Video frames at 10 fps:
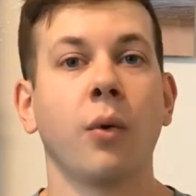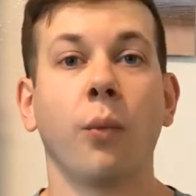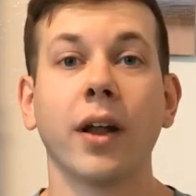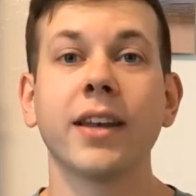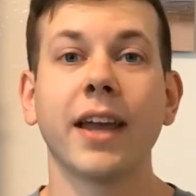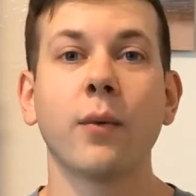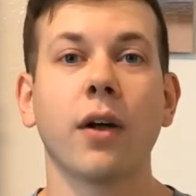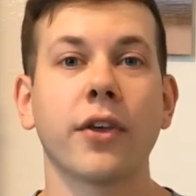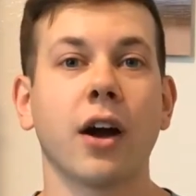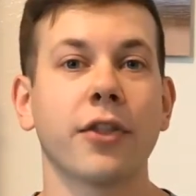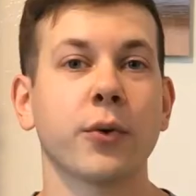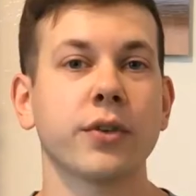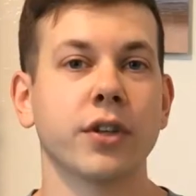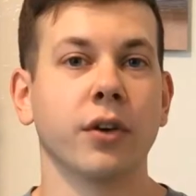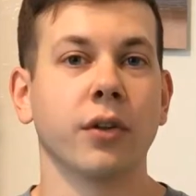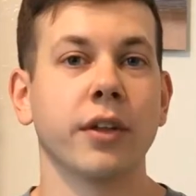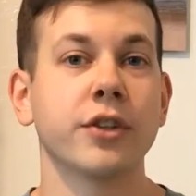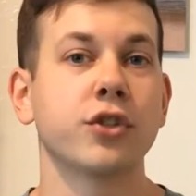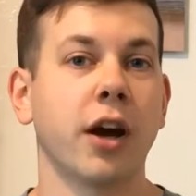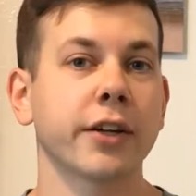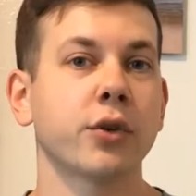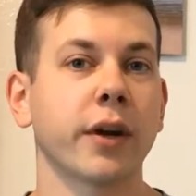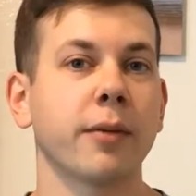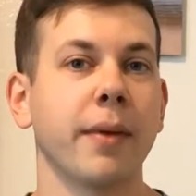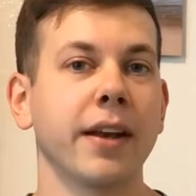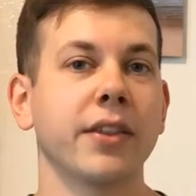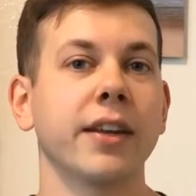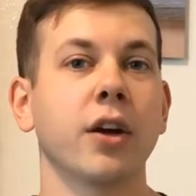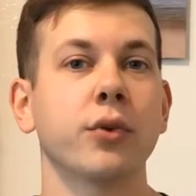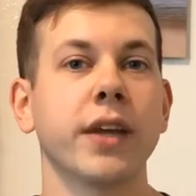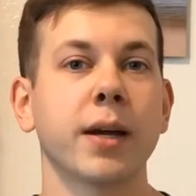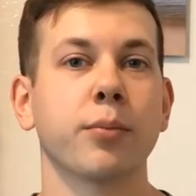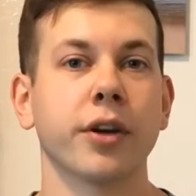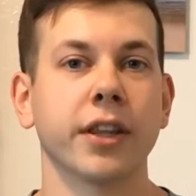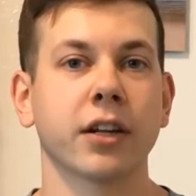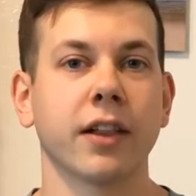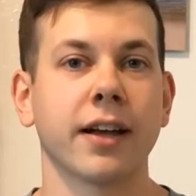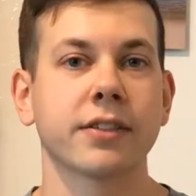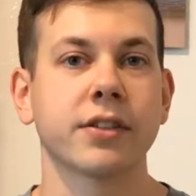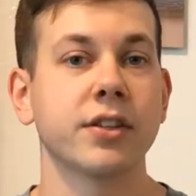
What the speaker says: One day while the author was ill, his doctor recommended that he go take a breathing class.